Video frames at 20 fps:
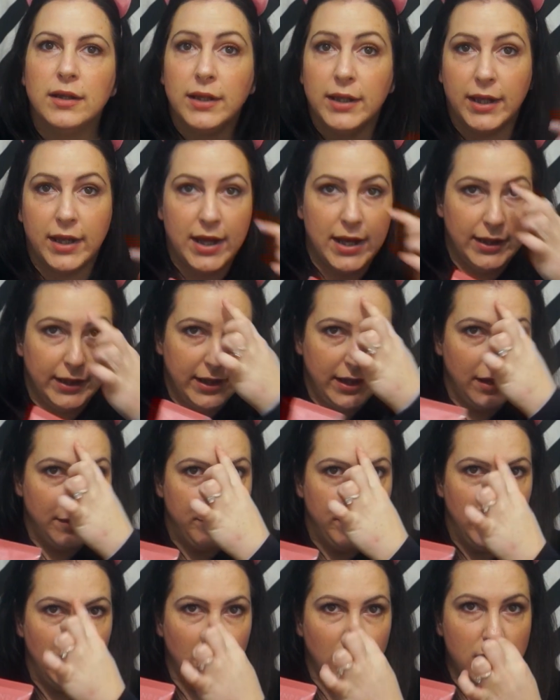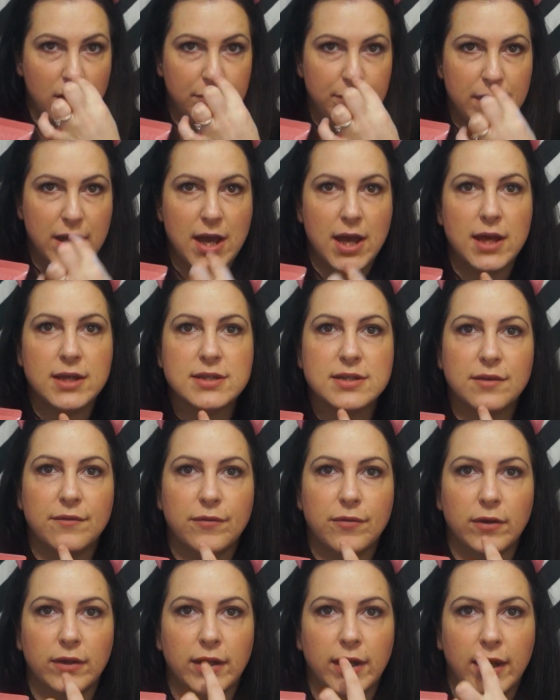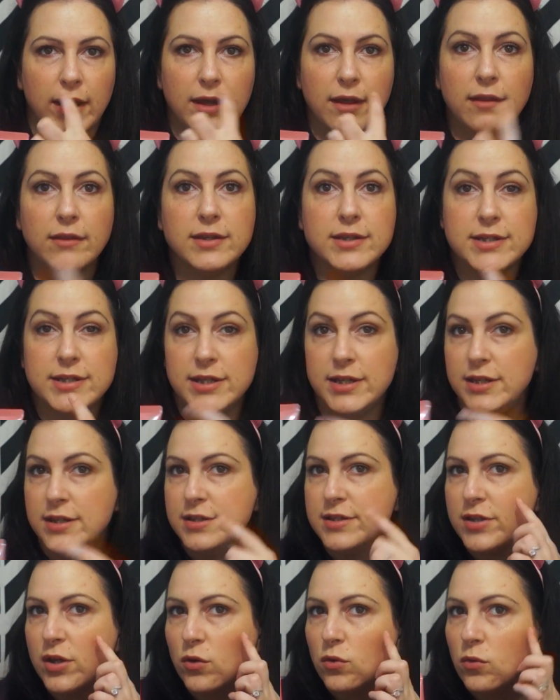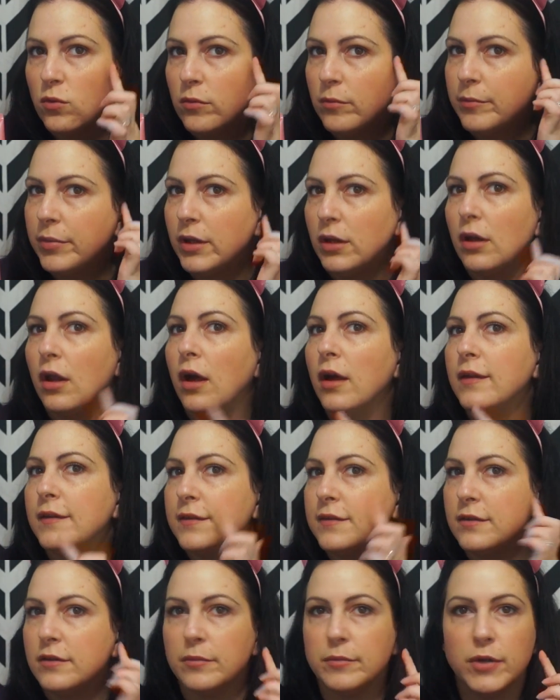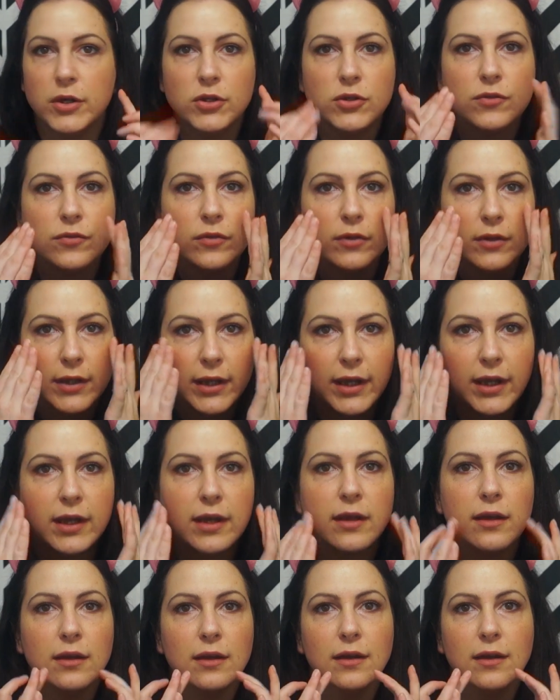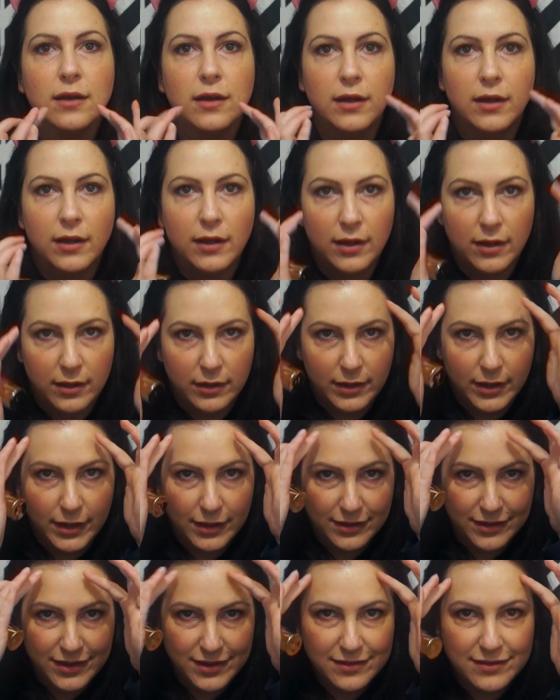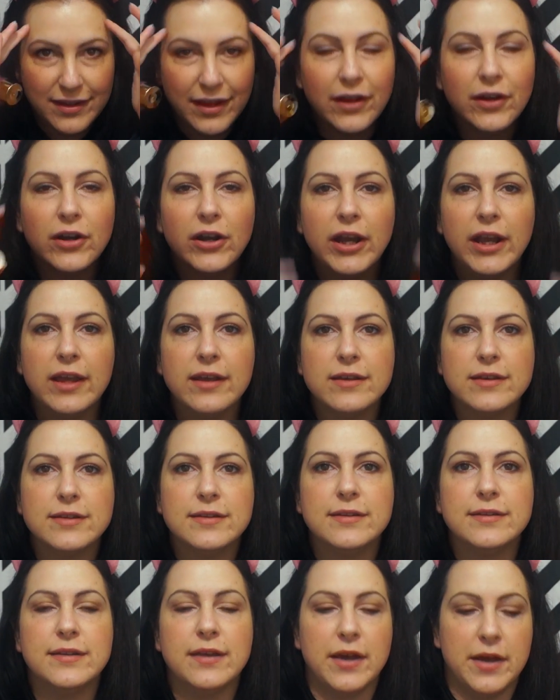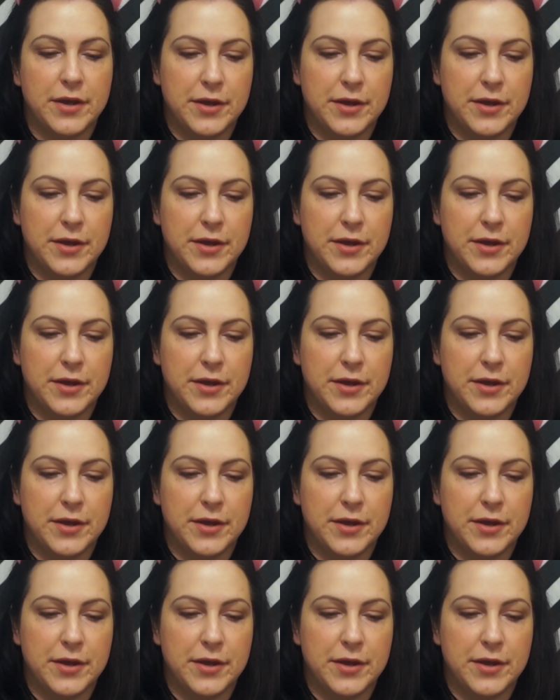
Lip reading: Like, I like peel off mask for like the T-zone, but not so much for like these areas.